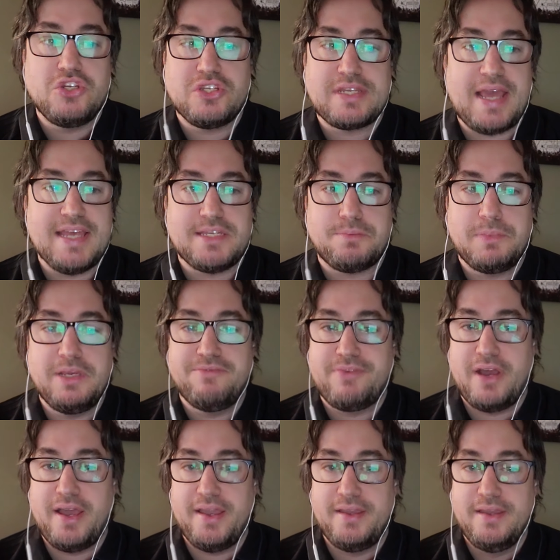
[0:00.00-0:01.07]
asked me if
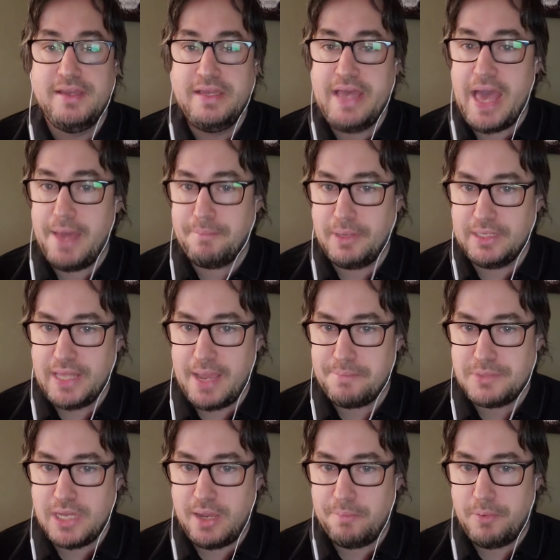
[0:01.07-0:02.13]
I had my
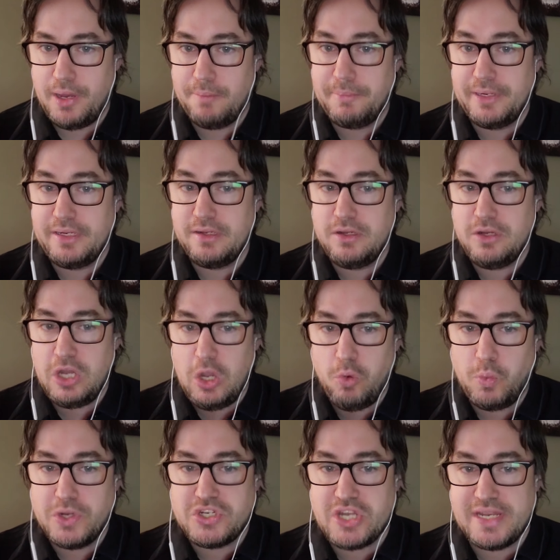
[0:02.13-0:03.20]
laptop on me,
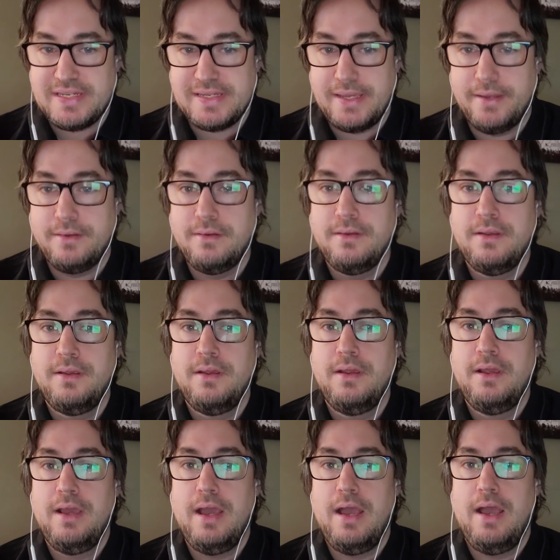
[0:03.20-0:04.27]
which I did,
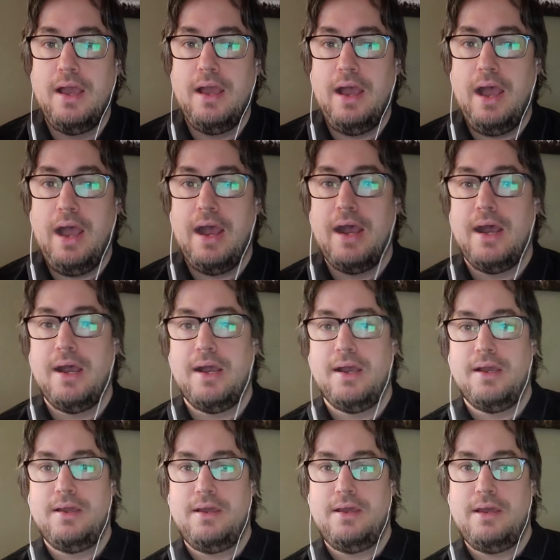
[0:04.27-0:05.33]

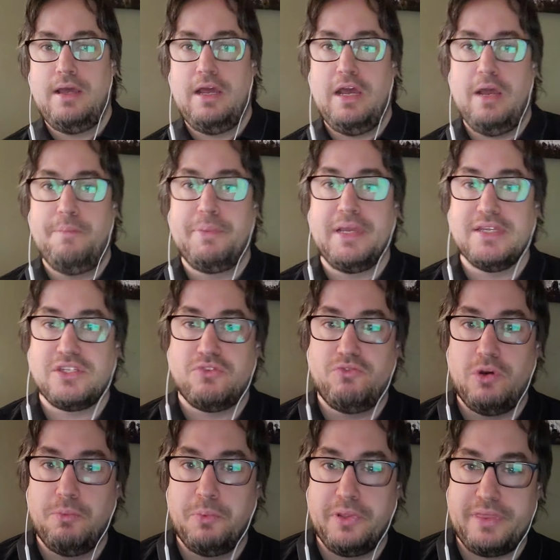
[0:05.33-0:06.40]
because the
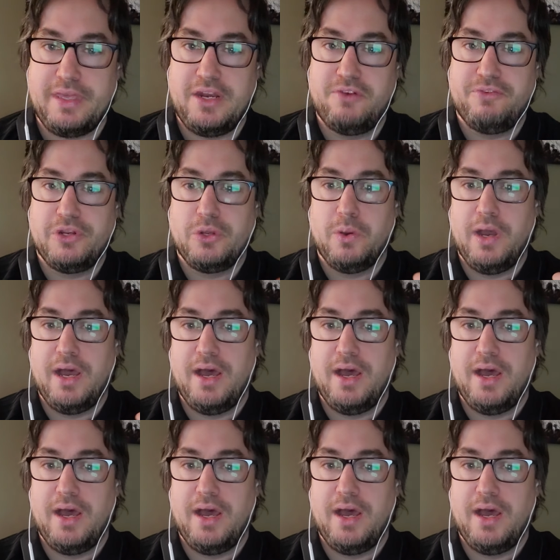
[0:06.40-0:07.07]
room with the interview,